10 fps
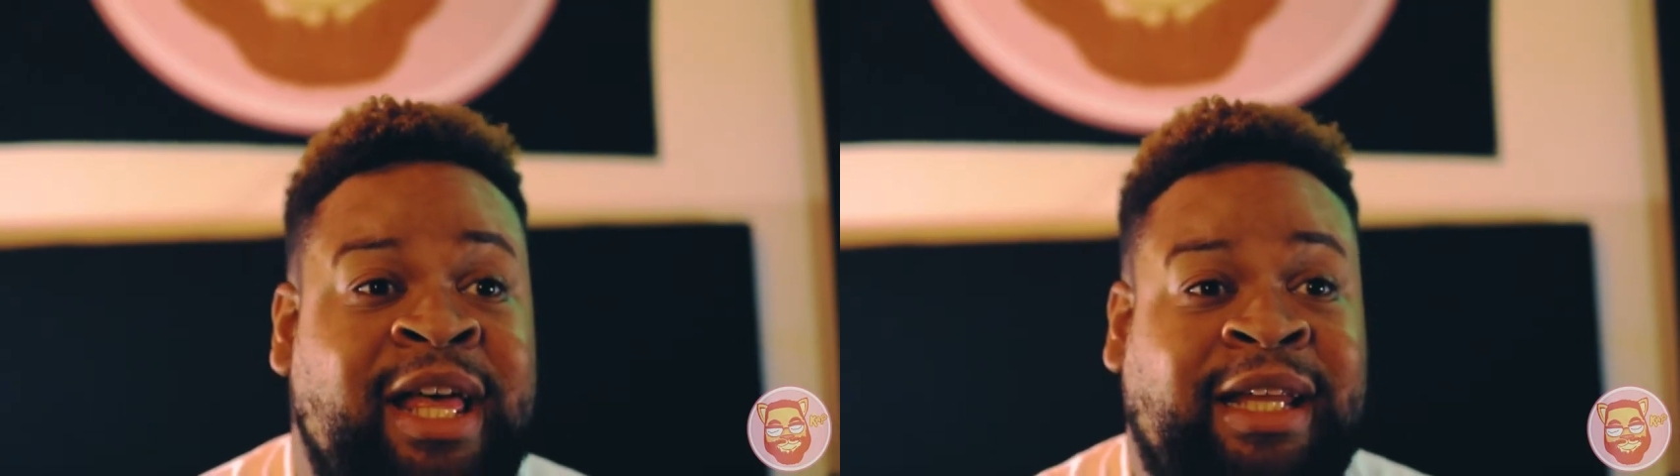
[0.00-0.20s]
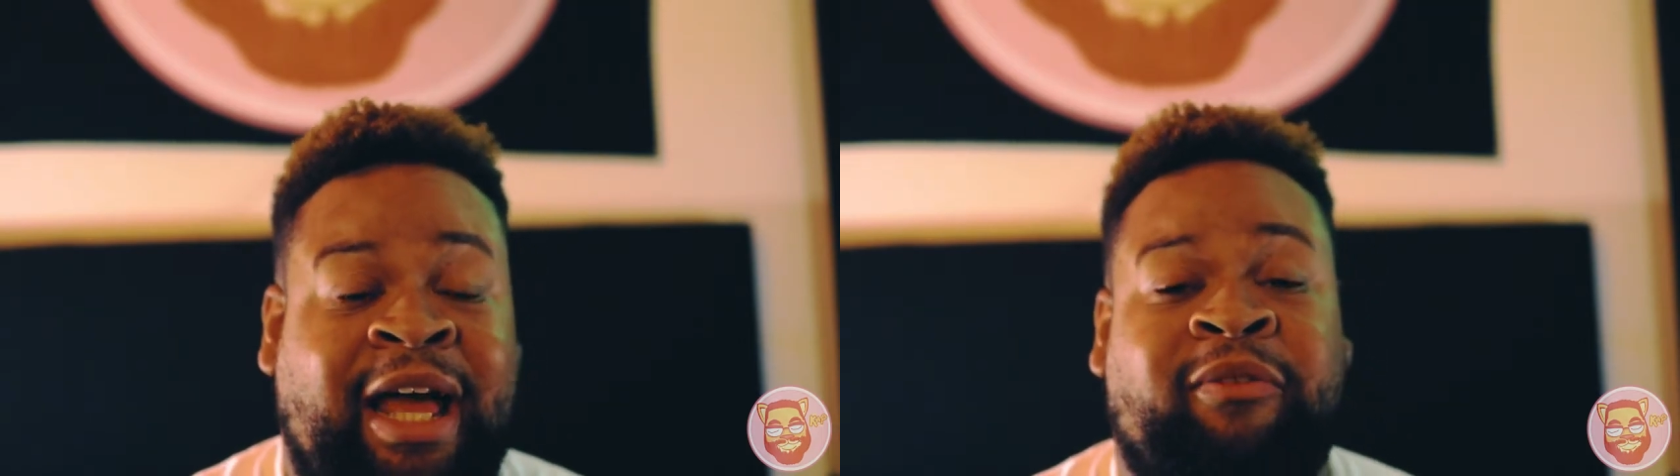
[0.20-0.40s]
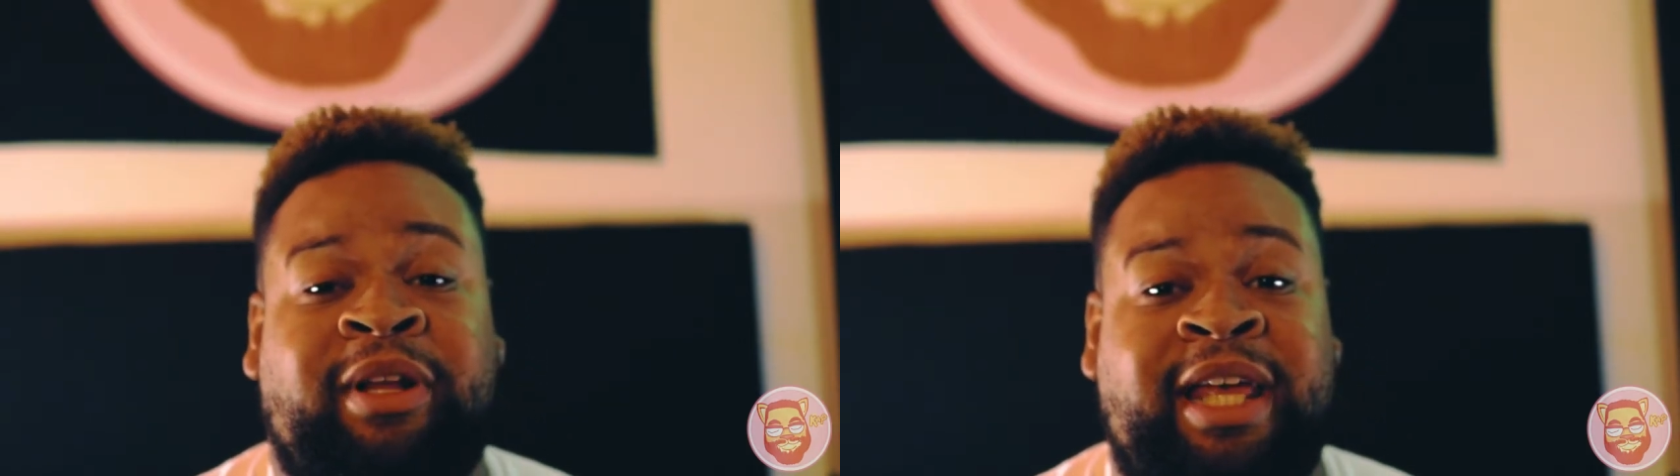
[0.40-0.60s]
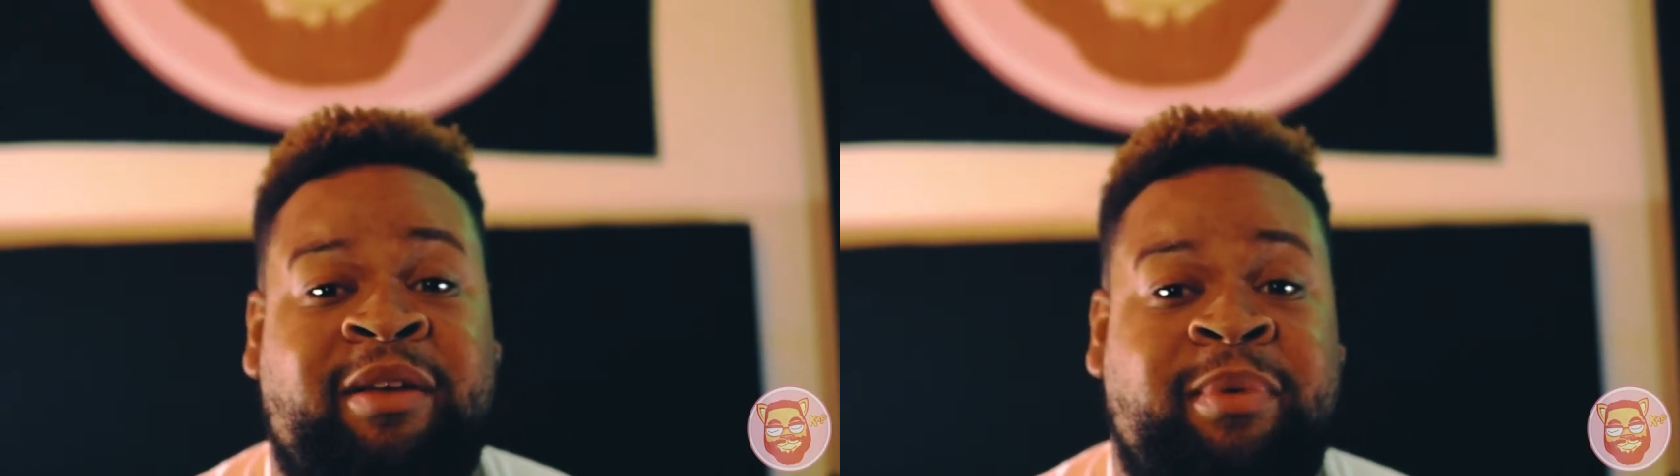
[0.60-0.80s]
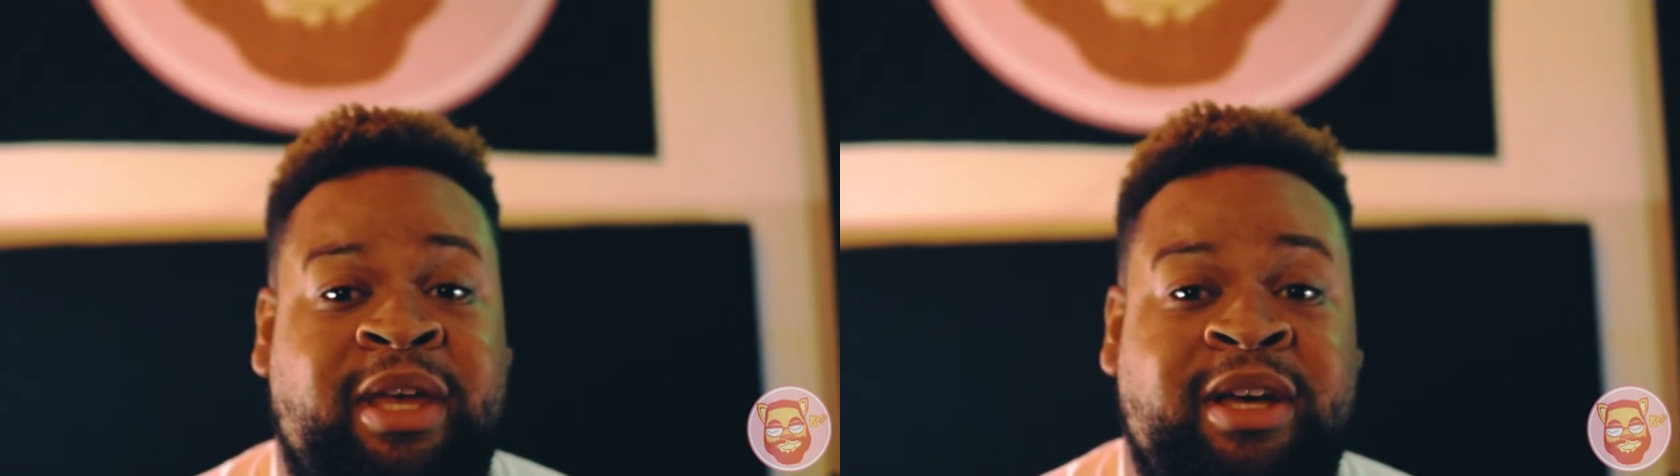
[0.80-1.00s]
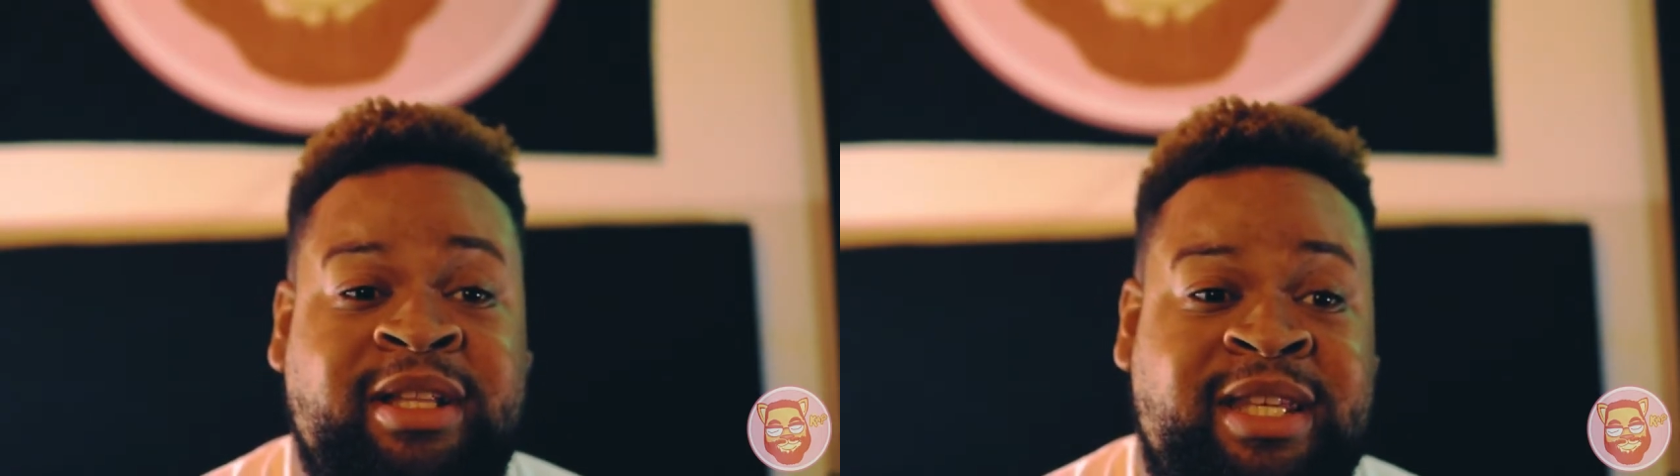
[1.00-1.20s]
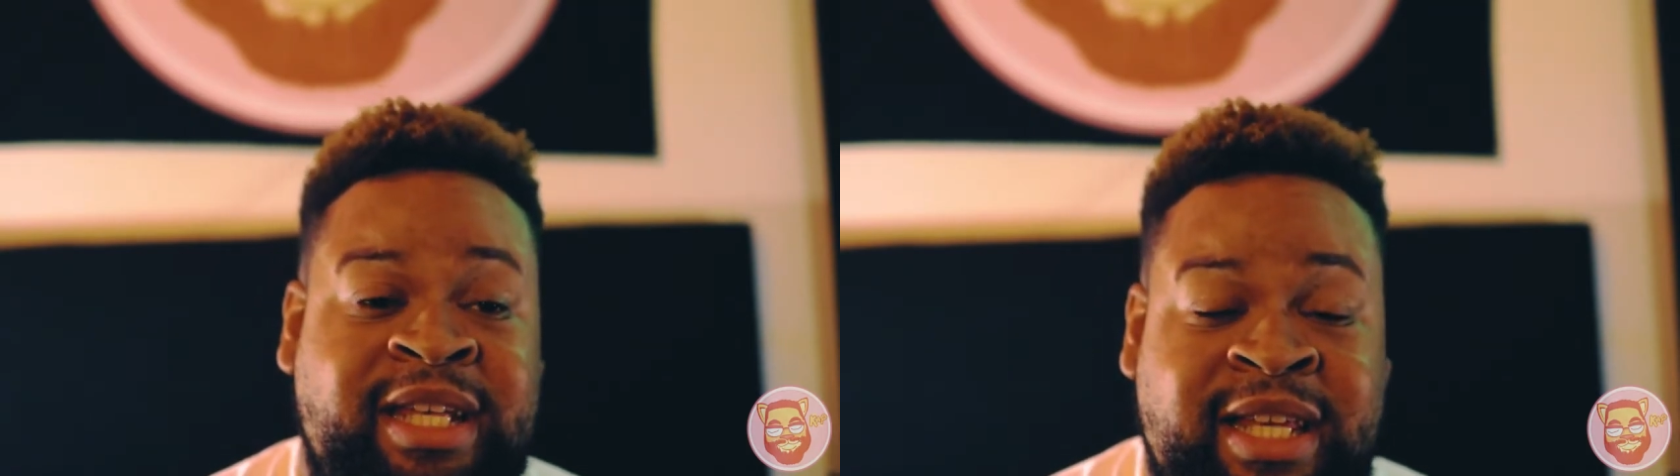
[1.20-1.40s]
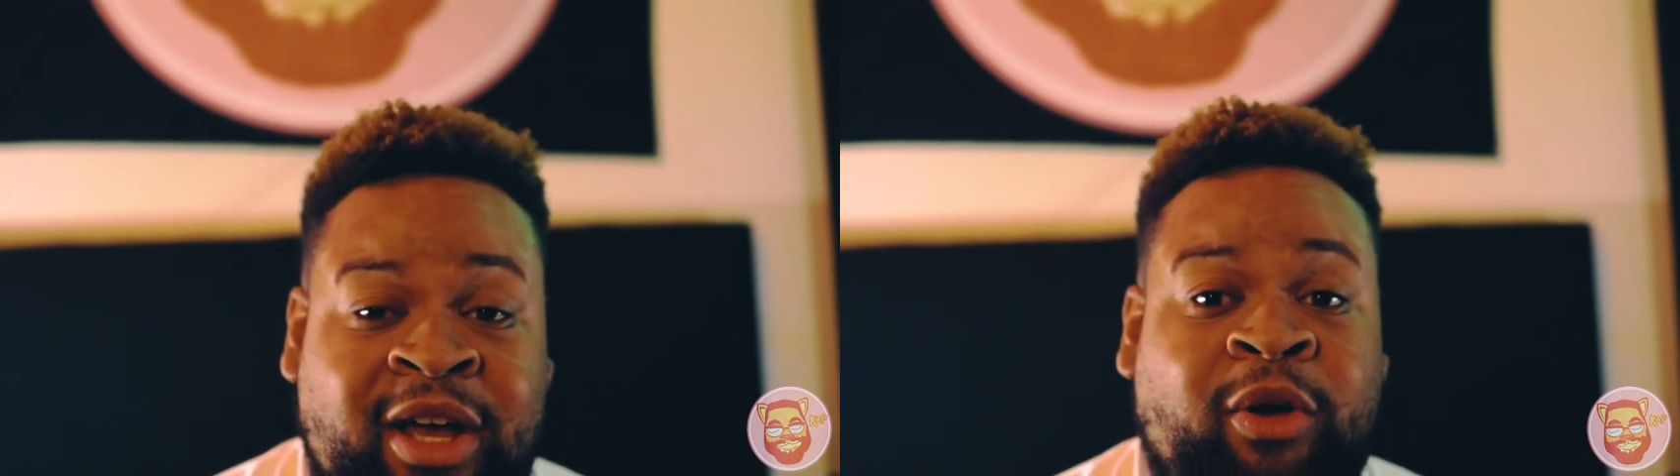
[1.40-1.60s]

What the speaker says: that really give me good detail,